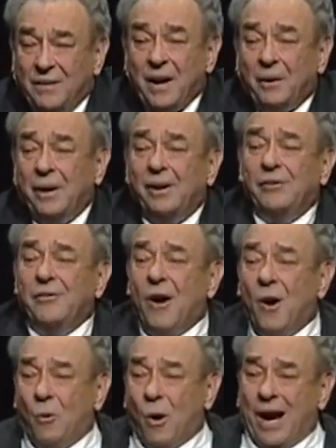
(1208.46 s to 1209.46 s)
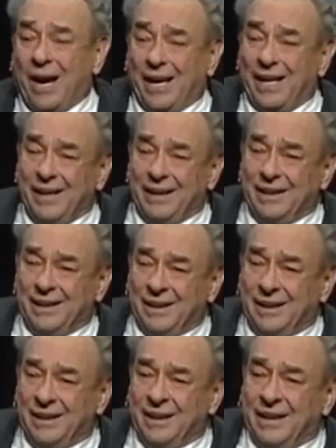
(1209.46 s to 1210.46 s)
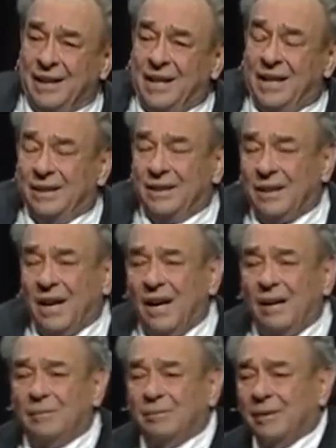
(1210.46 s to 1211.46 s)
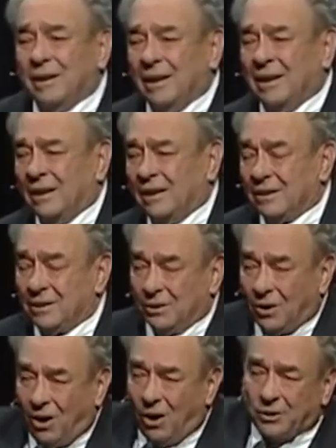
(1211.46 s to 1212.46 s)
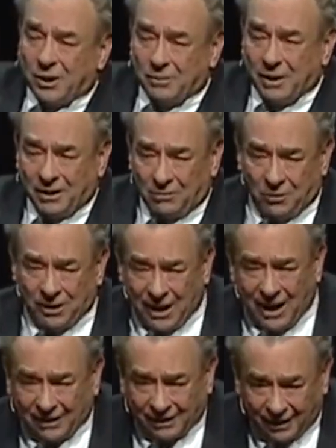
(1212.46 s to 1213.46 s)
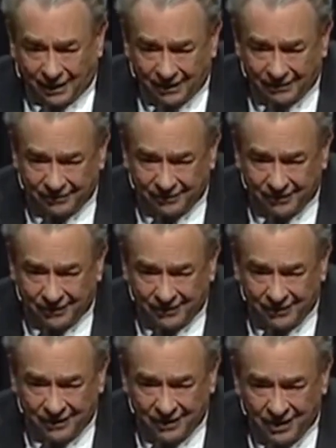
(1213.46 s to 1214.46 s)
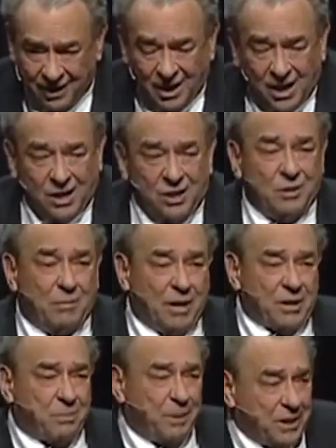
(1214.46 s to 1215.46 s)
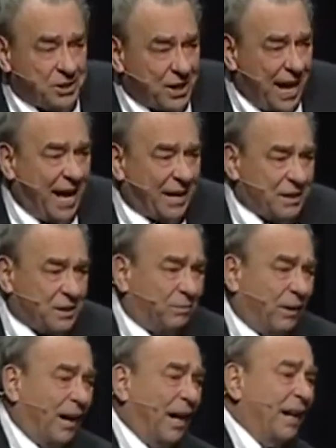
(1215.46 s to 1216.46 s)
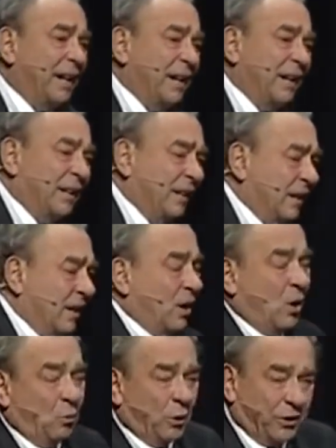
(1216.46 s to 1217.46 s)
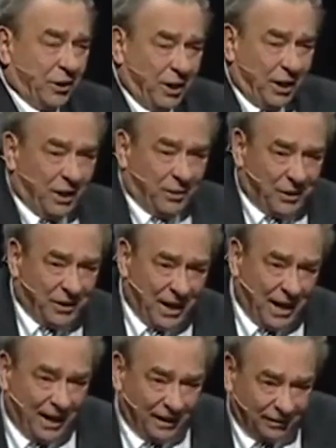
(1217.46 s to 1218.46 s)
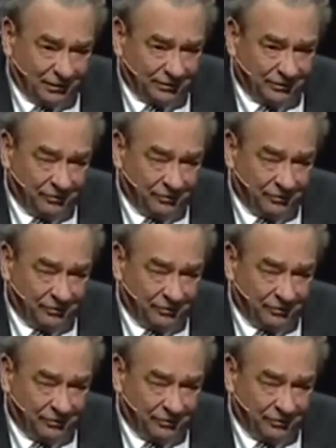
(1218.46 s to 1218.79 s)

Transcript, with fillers: there is no way to come to ultimate reality, you must be satisfied with the here and now.